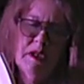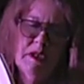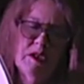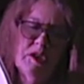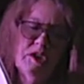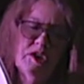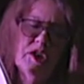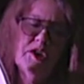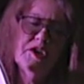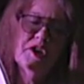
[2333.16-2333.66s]

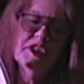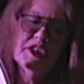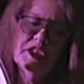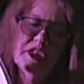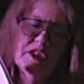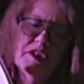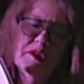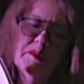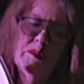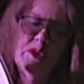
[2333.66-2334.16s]
So this
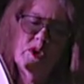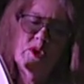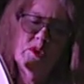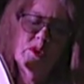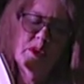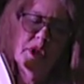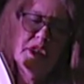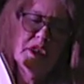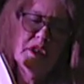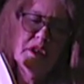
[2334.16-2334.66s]
is a more
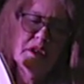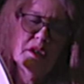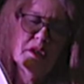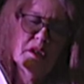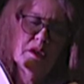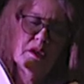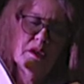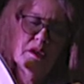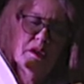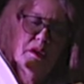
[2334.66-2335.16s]
recent
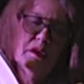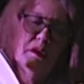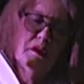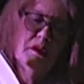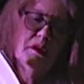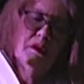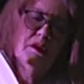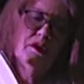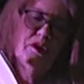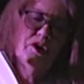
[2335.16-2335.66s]

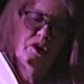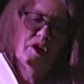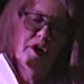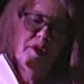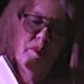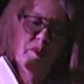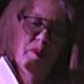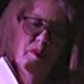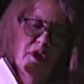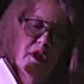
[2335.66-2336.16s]

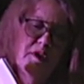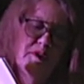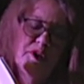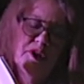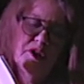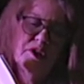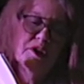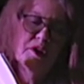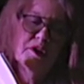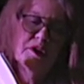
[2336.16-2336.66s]
trip. I
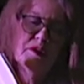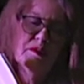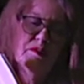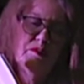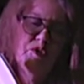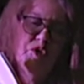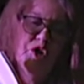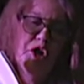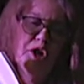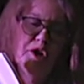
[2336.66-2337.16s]
was
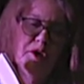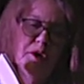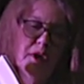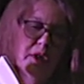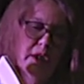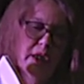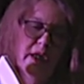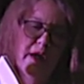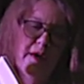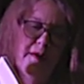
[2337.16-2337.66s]
doing yoga
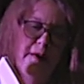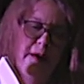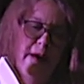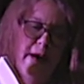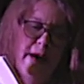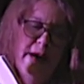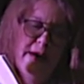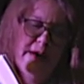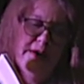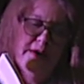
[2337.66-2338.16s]
then,
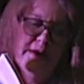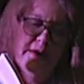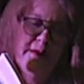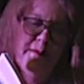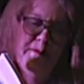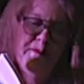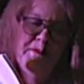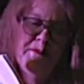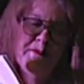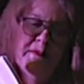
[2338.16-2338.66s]

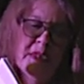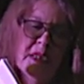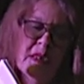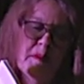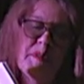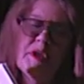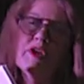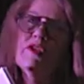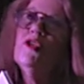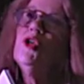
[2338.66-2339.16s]
and
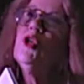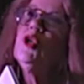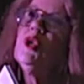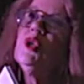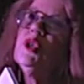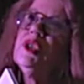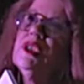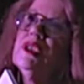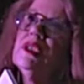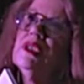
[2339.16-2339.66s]
but of
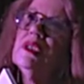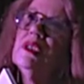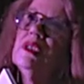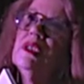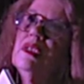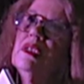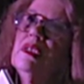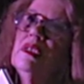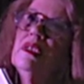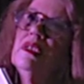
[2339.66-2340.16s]
course,
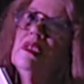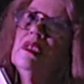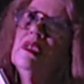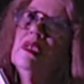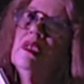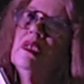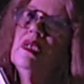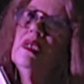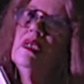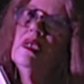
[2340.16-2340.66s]

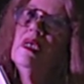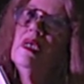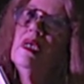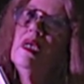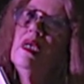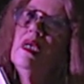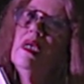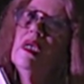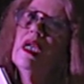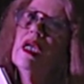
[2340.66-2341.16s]

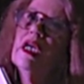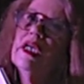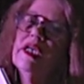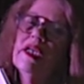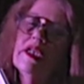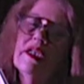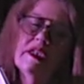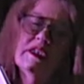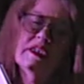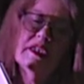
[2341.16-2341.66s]

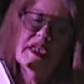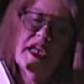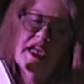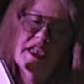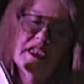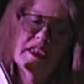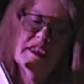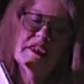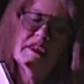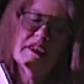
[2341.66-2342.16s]
like the
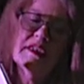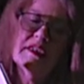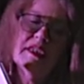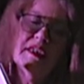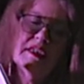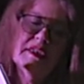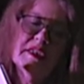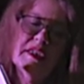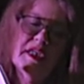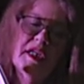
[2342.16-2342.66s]
Skelligs, as
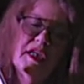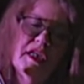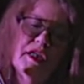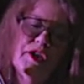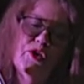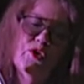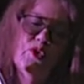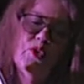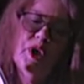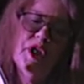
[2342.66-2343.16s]
I say
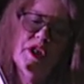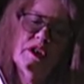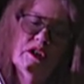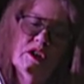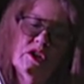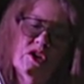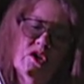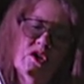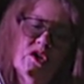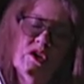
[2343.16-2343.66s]
in Rain
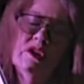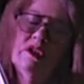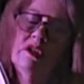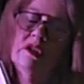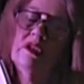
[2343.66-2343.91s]
Song,